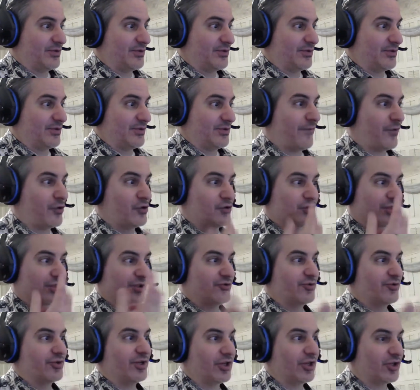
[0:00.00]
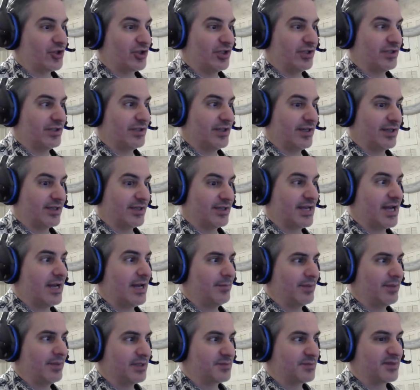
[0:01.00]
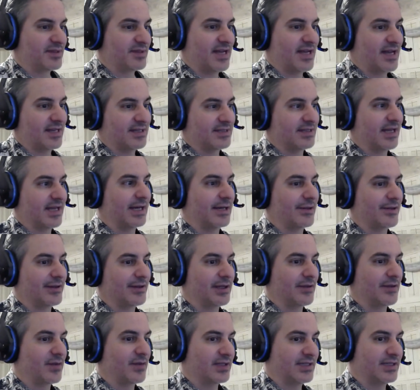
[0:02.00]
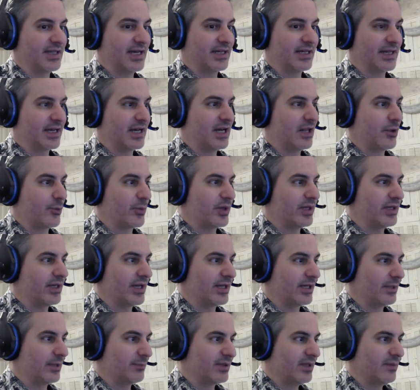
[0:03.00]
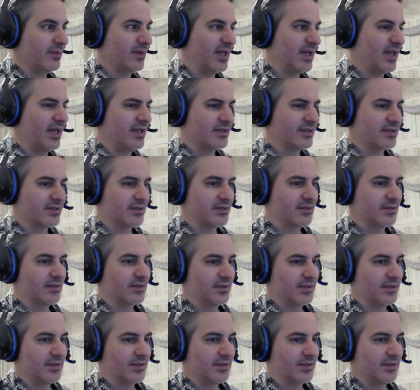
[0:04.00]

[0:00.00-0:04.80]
my first introduction into like zombies besides Night of the Living Dead on Halloween night on PBS.